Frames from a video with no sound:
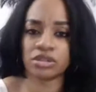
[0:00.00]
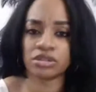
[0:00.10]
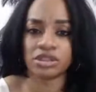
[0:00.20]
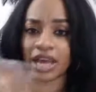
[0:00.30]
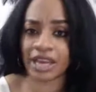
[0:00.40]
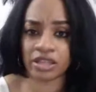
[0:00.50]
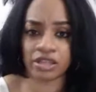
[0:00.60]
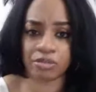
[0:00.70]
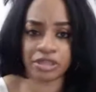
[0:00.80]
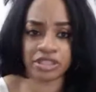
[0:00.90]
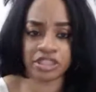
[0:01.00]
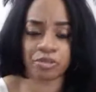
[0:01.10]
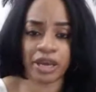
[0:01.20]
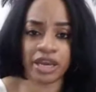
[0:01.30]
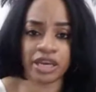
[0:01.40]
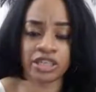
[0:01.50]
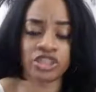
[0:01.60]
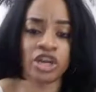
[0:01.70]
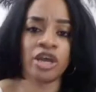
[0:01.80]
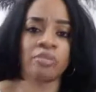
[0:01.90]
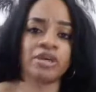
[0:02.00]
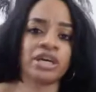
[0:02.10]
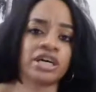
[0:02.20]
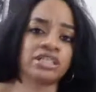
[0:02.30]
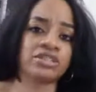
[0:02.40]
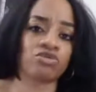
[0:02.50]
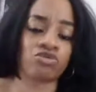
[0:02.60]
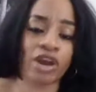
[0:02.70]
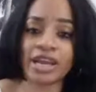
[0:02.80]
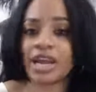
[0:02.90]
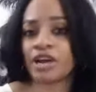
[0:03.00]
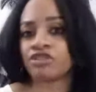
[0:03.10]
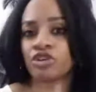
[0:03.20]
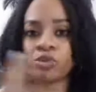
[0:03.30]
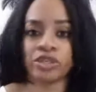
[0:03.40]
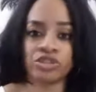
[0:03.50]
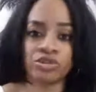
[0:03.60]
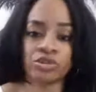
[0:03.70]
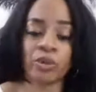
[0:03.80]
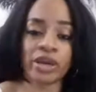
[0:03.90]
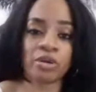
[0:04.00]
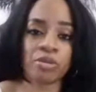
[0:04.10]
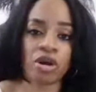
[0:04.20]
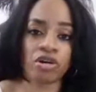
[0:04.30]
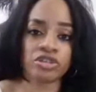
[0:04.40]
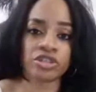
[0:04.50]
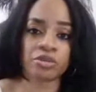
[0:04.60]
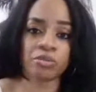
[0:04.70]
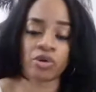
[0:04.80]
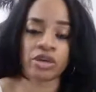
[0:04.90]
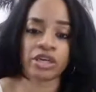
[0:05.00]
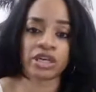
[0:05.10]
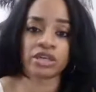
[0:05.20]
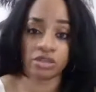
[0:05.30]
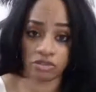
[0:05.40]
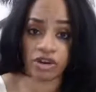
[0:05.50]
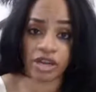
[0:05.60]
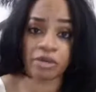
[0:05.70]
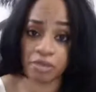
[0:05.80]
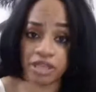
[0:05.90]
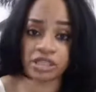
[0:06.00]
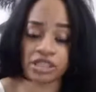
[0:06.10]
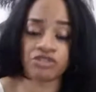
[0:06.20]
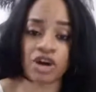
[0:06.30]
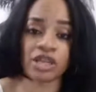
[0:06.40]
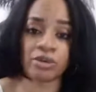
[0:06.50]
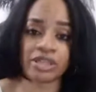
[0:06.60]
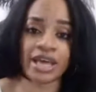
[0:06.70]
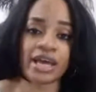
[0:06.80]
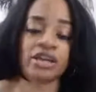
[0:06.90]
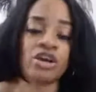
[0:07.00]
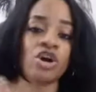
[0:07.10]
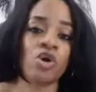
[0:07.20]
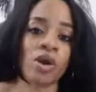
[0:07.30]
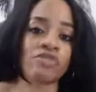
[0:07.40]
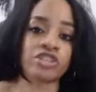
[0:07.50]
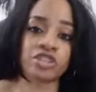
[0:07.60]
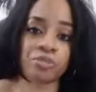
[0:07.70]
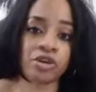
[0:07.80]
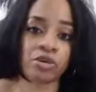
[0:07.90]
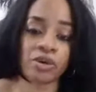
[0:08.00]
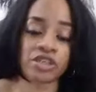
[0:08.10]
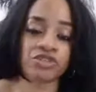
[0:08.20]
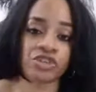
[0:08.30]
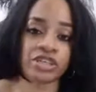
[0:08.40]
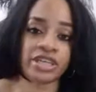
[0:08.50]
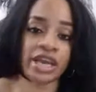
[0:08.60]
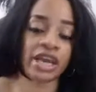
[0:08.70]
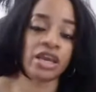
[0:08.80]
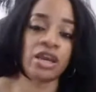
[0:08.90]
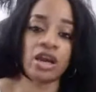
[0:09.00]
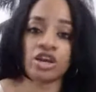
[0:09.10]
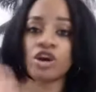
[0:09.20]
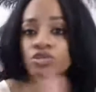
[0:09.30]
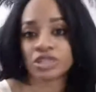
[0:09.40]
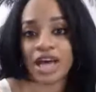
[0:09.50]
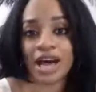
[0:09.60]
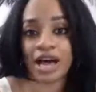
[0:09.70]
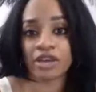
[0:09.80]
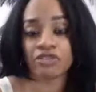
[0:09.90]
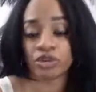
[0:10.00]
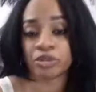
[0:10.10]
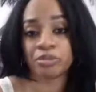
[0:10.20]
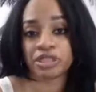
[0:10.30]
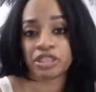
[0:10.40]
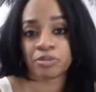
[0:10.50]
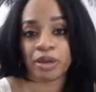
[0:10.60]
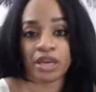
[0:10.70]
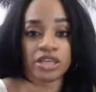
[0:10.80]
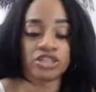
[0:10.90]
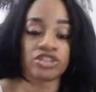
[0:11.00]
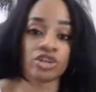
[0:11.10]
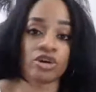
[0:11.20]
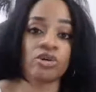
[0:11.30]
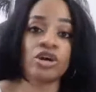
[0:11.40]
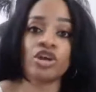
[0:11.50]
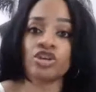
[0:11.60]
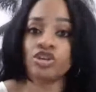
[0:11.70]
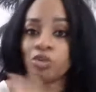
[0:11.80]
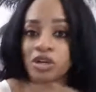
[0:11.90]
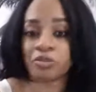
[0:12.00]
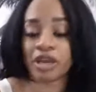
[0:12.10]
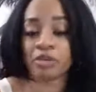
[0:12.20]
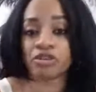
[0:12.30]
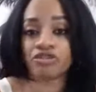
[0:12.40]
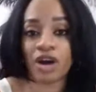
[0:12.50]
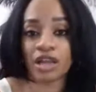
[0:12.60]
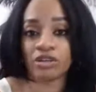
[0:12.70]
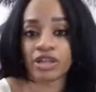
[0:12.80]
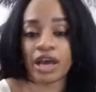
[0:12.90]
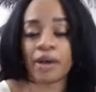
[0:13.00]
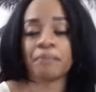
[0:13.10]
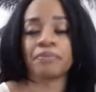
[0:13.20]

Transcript: like the business page, because right after we do the wake up calls in the morning, right, immediately following that, whoever the speaker was for the day goes live on the business page. So you want to be able to follow that.